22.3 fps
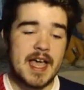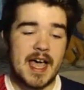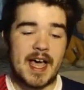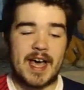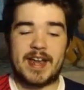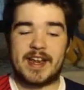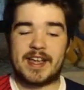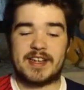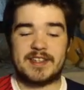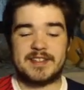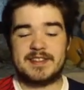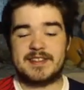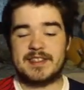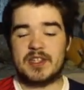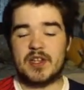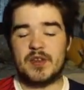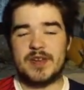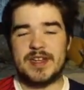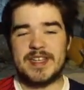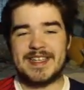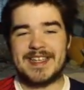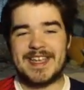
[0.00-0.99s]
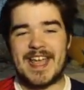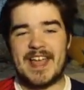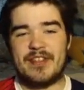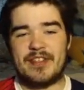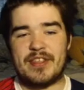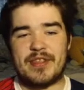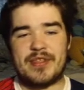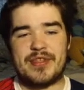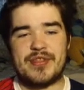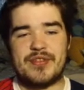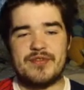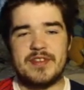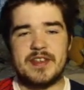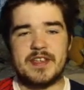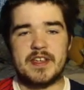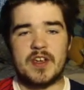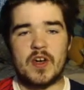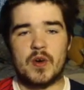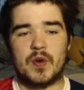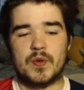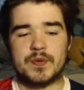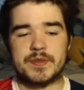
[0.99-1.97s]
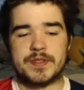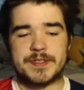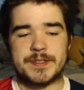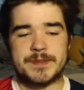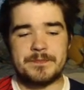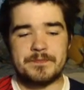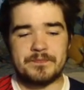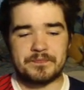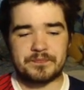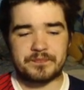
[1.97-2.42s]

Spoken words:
and I could still only get the 3 goals.